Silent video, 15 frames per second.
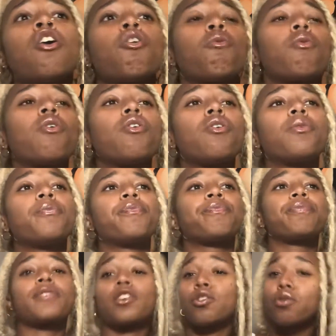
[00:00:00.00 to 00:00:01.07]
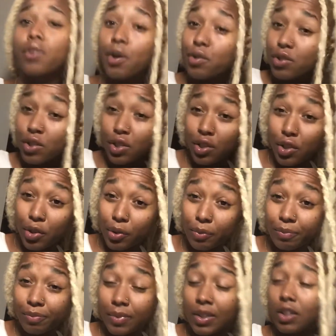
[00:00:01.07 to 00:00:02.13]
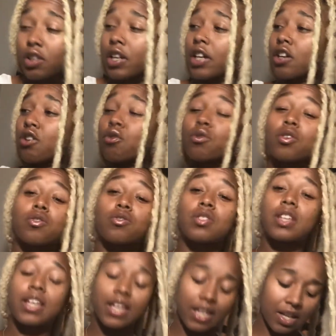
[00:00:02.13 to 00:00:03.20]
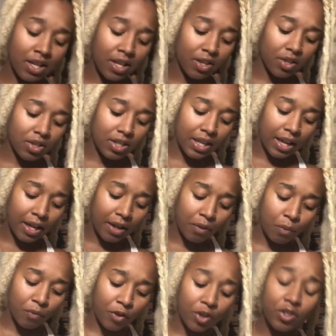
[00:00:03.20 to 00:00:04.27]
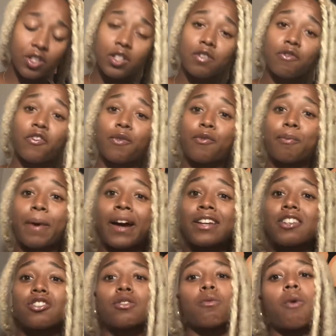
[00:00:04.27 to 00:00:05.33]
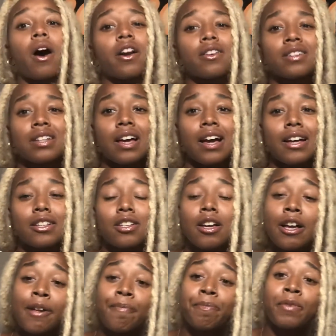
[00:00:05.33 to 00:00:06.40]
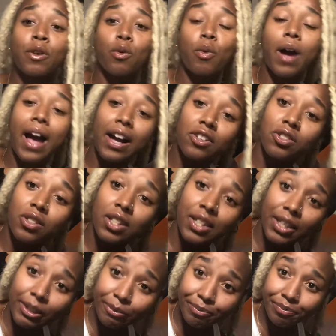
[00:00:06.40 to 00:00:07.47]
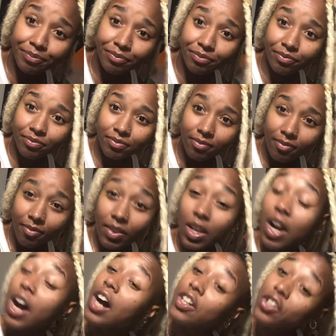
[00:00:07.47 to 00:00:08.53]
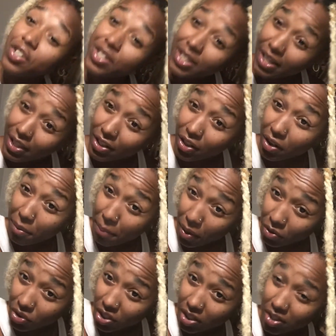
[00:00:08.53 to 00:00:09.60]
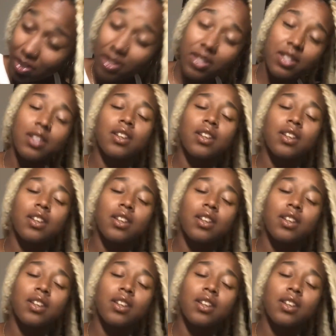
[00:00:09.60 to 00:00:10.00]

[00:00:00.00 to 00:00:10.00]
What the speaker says: Well, kudos to you, and kudos to any other sign versus minus the water signs who actually understand their emotions.